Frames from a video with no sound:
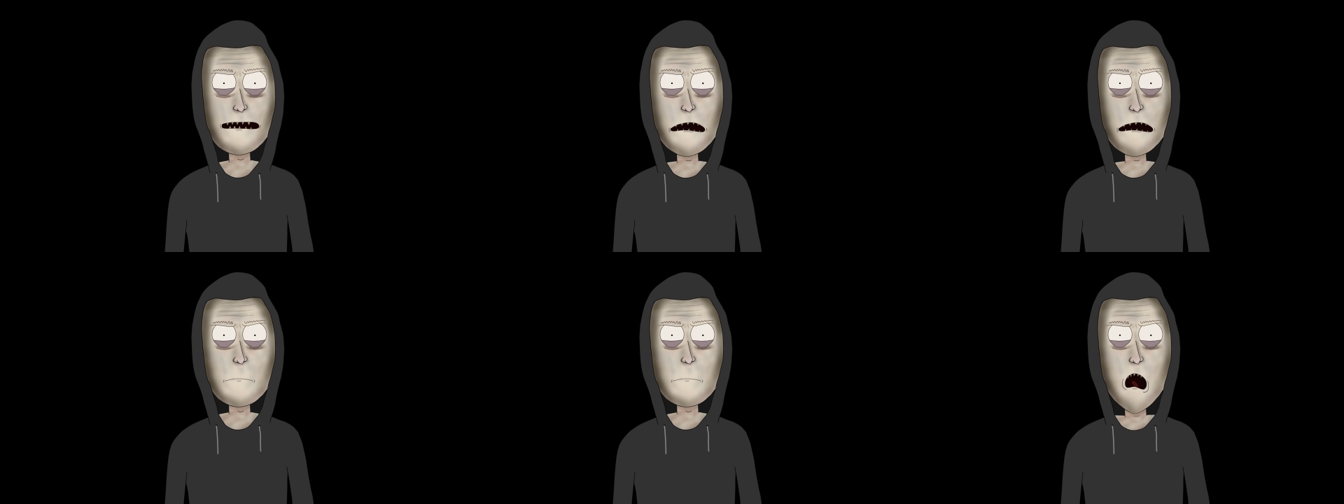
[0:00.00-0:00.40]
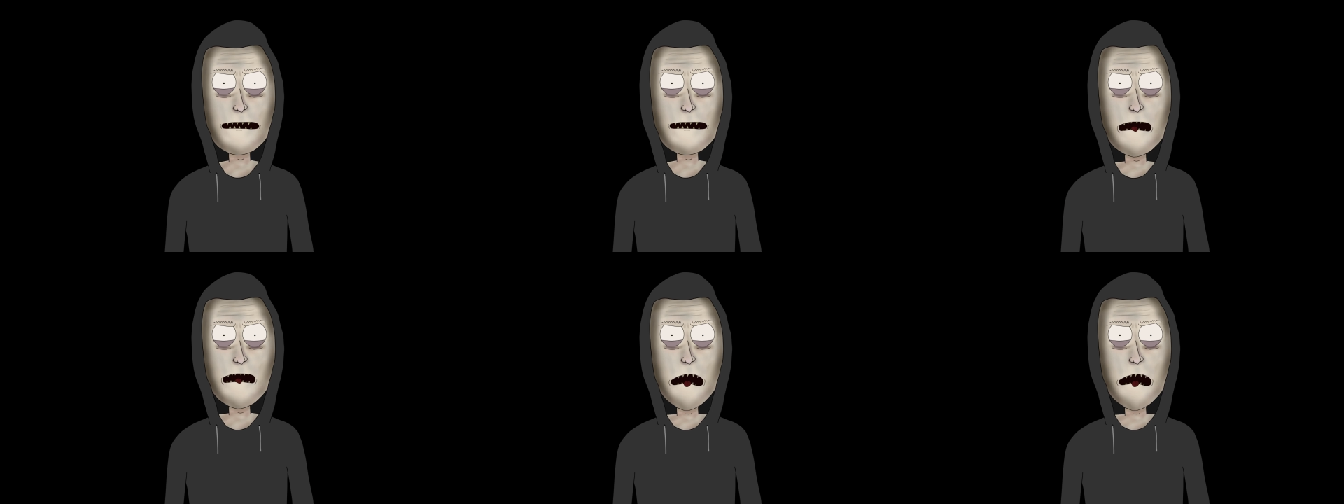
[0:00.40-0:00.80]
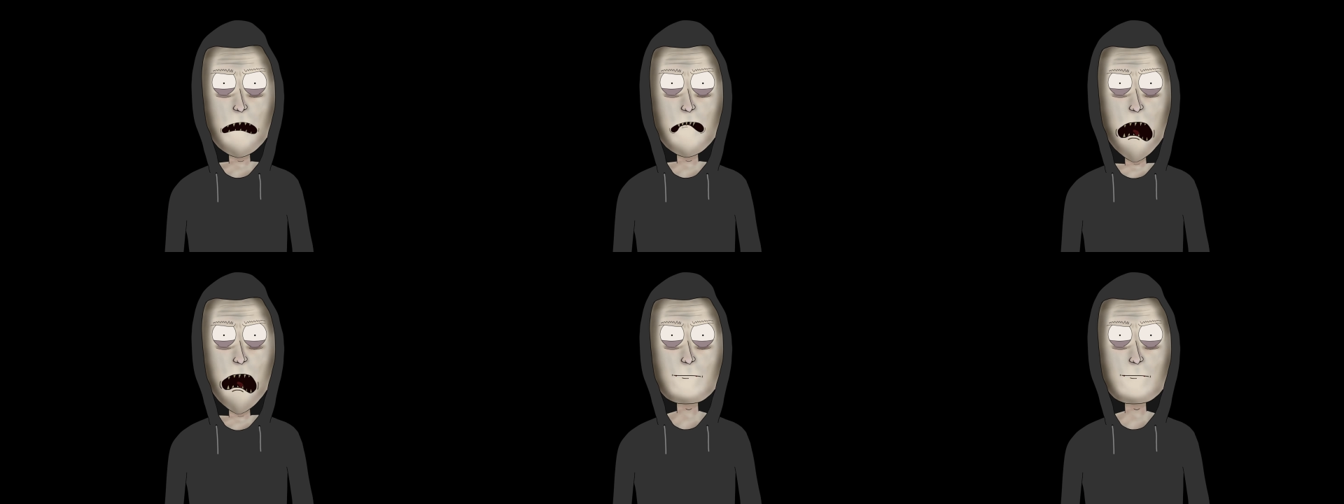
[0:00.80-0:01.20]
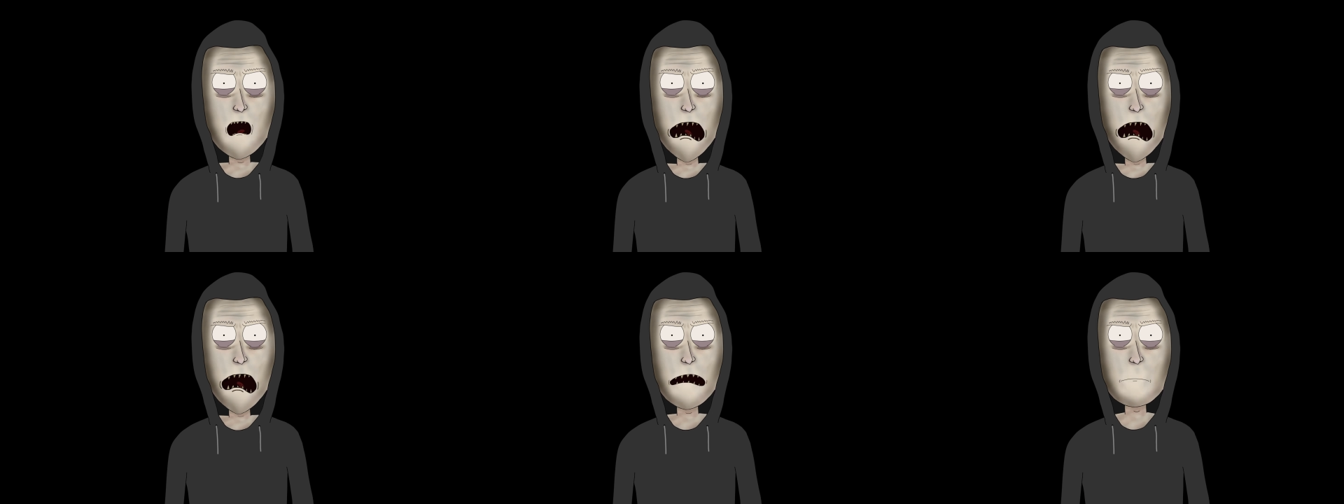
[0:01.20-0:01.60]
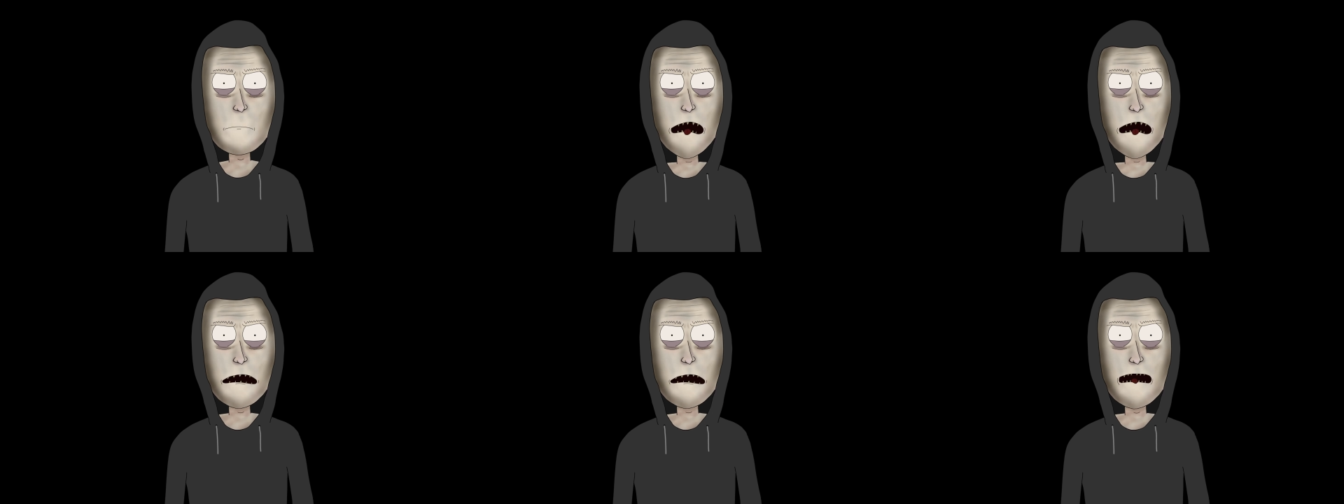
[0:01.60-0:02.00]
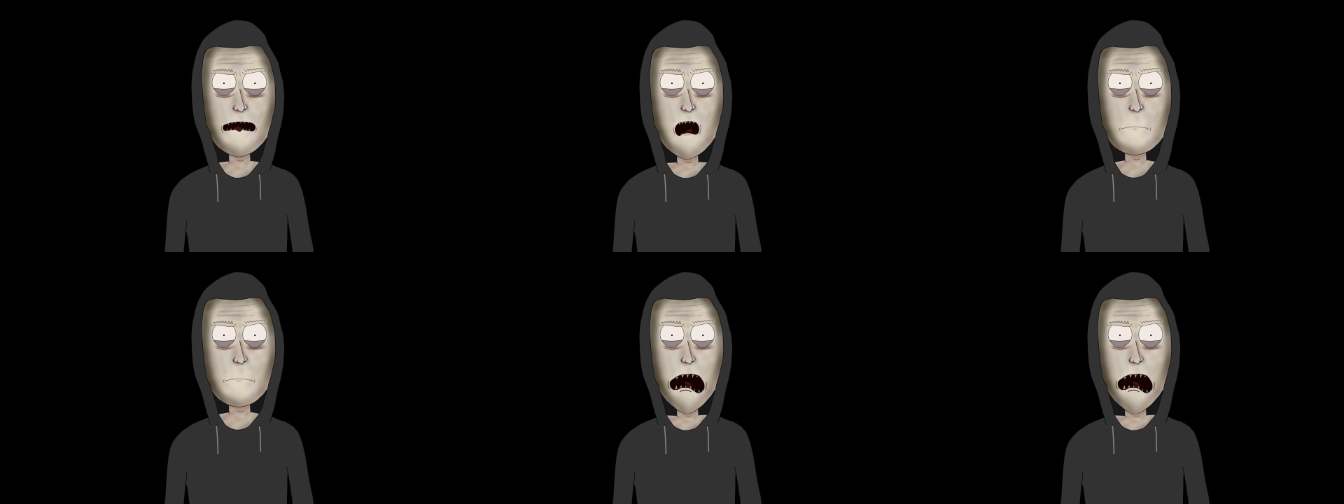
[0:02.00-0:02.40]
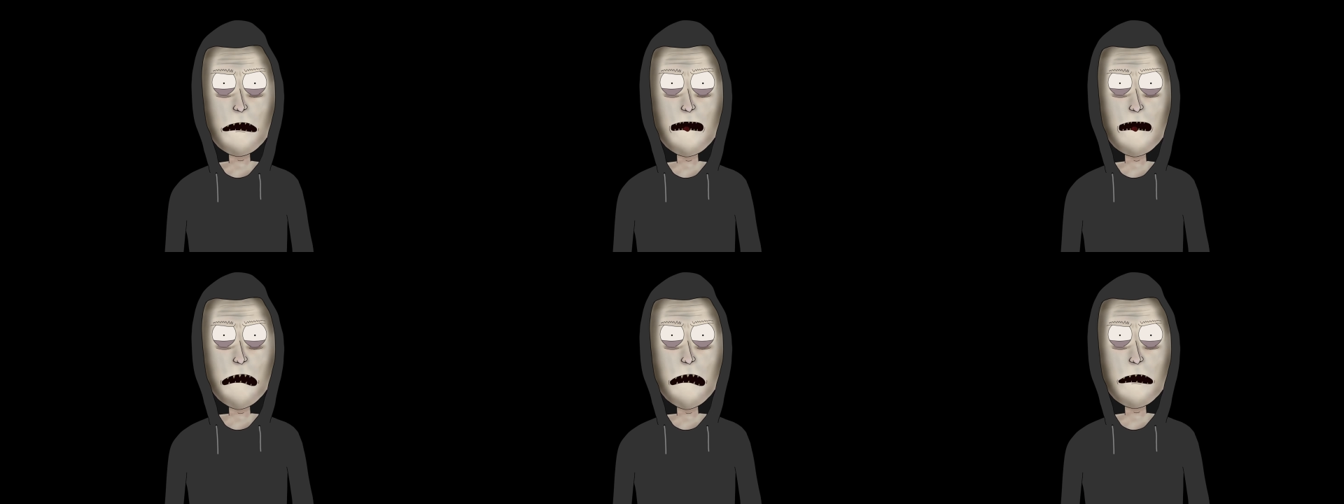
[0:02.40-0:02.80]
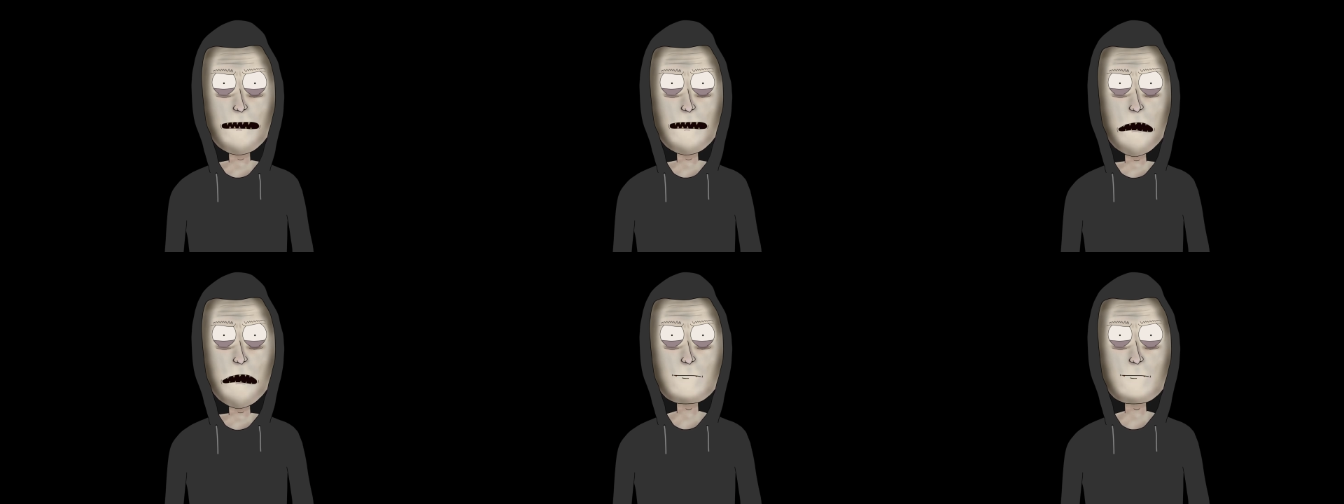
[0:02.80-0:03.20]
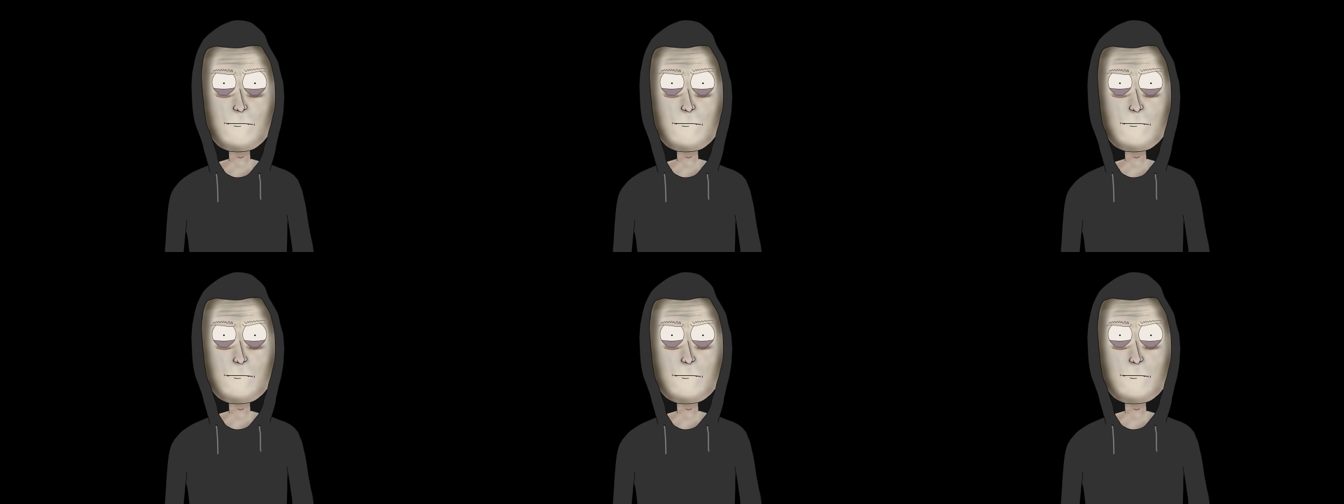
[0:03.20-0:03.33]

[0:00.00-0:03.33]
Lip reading: reinforced by the fact that I had no idea what lay beyond the creek,